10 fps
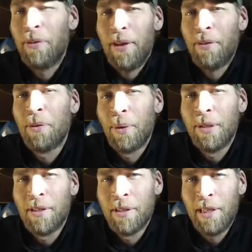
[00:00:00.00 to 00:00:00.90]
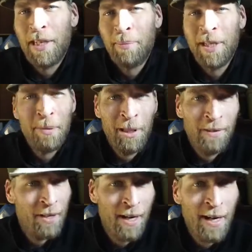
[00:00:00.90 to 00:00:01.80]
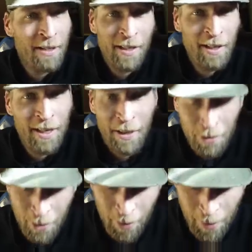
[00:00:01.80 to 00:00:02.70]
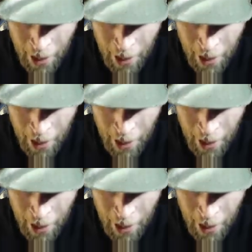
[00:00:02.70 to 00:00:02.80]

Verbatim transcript: than the other ones, leading me to believe that it accidentally got thrown in